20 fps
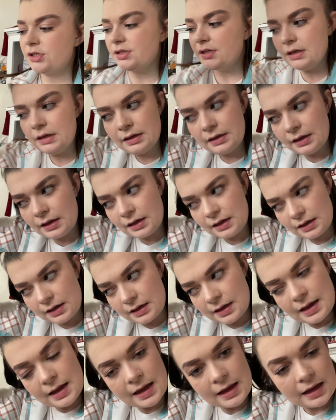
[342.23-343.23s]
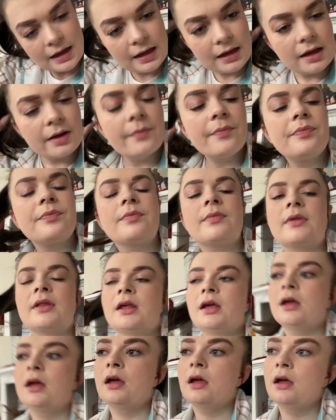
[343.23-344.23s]
Did a
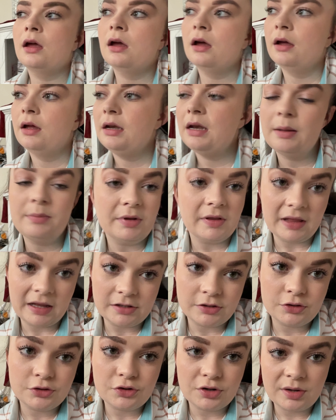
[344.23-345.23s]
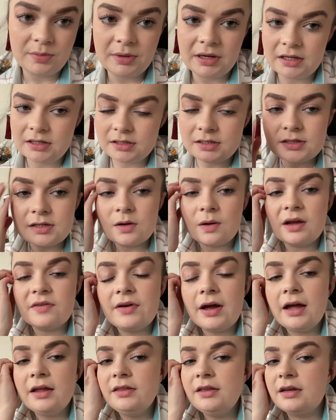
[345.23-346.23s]
nebulizer treatment. So I've
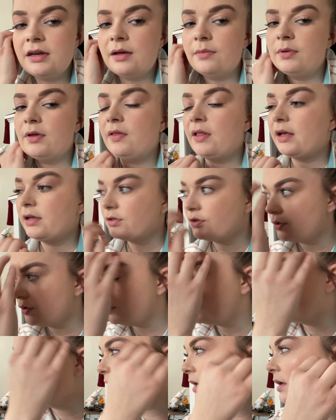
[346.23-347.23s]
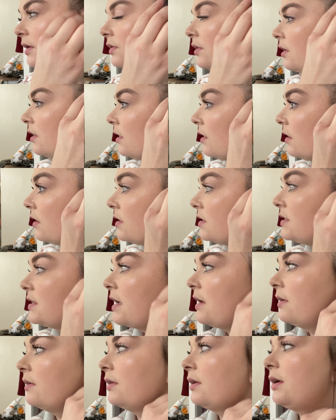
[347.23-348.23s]
had the nebulizer and the
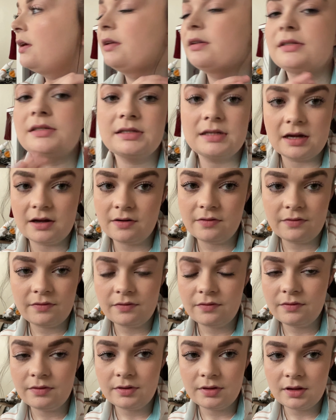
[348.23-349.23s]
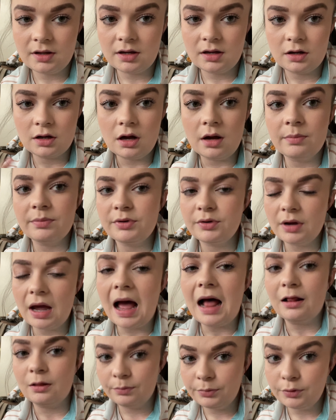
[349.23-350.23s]
saline stuff, the
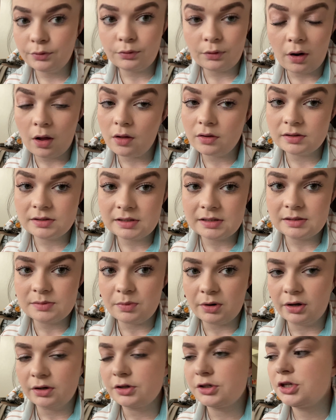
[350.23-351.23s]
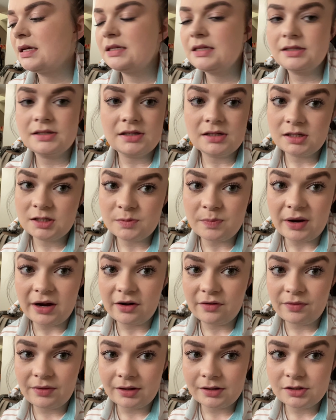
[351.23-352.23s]
albuterol since March. It doesn't
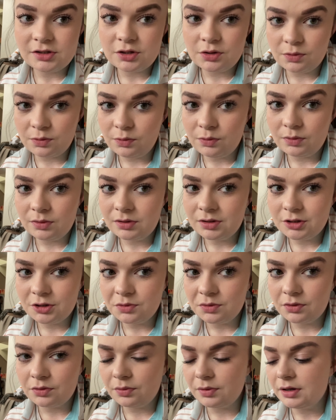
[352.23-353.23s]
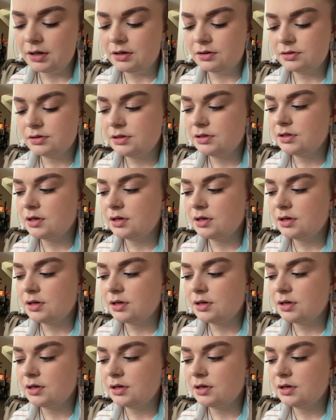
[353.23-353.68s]
expire for like two, two or three years.